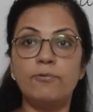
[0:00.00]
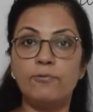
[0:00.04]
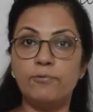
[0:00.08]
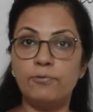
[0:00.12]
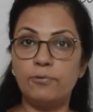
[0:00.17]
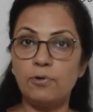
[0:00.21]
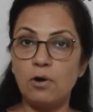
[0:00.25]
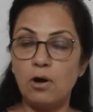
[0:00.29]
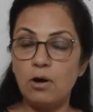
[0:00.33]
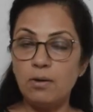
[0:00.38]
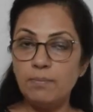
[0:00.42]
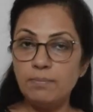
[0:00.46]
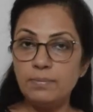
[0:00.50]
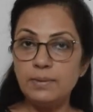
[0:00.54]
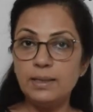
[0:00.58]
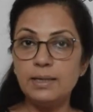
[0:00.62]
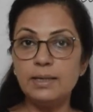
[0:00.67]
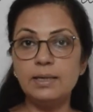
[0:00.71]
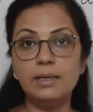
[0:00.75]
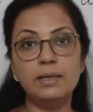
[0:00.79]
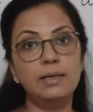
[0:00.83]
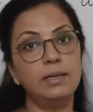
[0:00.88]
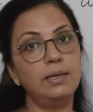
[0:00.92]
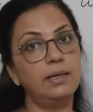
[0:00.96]
from
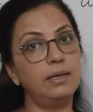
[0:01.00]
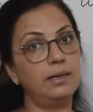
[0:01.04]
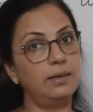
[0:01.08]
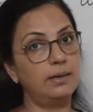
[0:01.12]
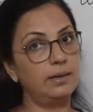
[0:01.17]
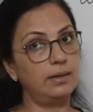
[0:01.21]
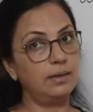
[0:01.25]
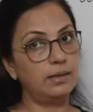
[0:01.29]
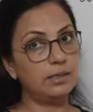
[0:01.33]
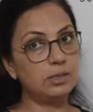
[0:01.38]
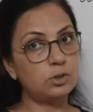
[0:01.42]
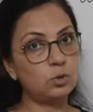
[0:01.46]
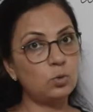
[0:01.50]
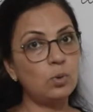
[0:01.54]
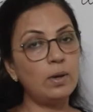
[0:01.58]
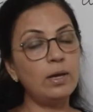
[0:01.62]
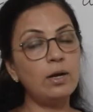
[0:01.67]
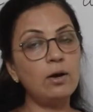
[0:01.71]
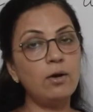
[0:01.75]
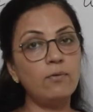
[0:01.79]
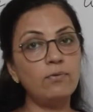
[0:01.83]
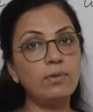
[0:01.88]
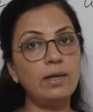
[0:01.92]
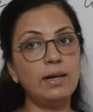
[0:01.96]
the
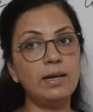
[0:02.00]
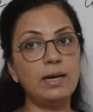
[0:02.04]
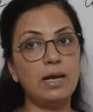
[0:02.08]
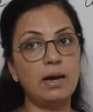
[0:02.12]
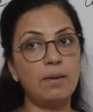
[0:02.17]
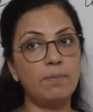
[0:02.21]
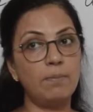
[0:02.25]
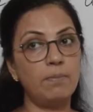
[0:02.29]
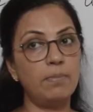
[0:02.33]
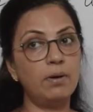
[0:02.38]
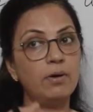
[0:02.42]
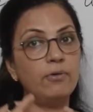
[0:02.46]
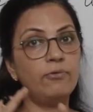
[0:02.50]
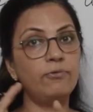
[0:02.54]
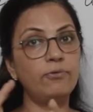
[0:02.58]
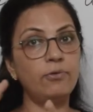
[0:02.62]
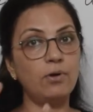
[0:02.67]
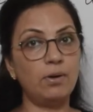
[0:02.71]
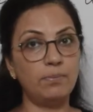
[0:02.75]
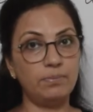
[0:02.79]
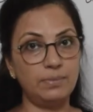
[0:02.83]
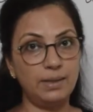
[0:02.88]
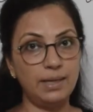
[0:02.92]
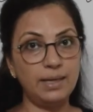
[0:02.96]
square of the number
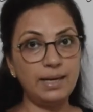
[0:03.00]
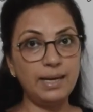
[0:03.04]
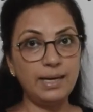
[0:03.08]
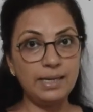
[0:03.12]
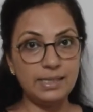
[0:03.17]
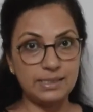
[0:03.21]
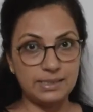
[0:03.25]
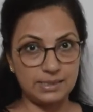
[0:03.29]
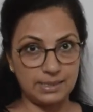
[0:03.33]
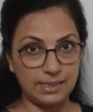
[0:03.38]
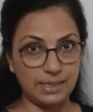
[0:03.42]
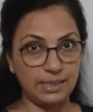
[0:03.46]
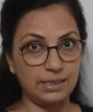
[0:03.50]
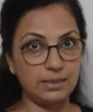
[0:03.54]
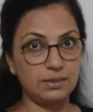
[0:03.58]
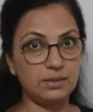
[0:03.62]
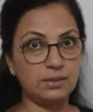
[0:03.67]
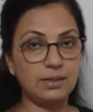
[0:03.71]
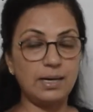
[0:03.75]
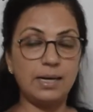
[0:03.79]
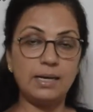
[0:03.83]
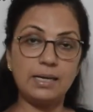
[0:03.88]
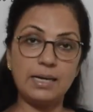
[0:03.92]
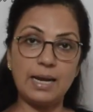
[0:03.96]
from the right side,
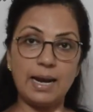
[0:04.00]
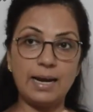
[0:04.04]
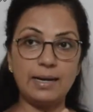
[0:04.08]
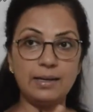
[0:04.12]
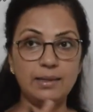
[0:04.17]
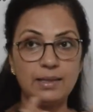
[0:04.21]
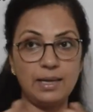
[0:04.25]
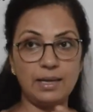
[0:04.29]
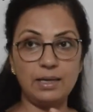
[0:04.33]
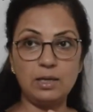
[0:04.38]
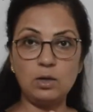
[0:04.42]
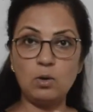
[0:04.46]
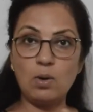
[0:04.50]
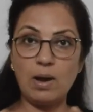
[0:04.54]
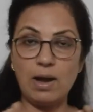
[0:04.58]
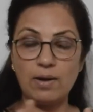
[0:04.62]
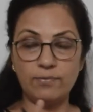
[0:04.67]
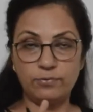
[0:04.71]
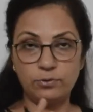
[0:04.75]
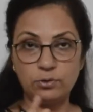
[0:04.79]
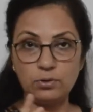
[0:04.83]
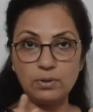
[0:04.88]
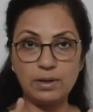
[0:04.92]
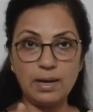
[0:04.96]
right? And then you
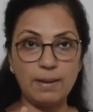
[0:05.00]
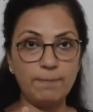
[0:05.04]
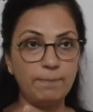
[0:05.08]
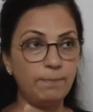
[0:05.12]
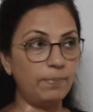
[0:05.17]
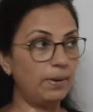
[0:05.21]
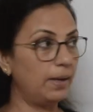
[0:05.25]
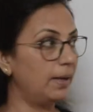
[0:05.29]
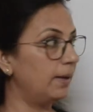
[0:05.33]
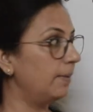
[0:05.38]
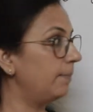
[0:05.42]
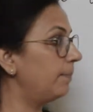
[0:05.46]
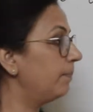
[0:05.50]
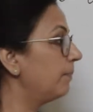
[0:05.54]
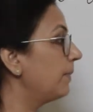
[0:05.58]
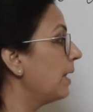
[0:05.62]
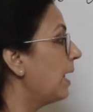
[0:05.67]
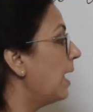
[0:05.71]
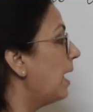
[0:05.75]
have to compare.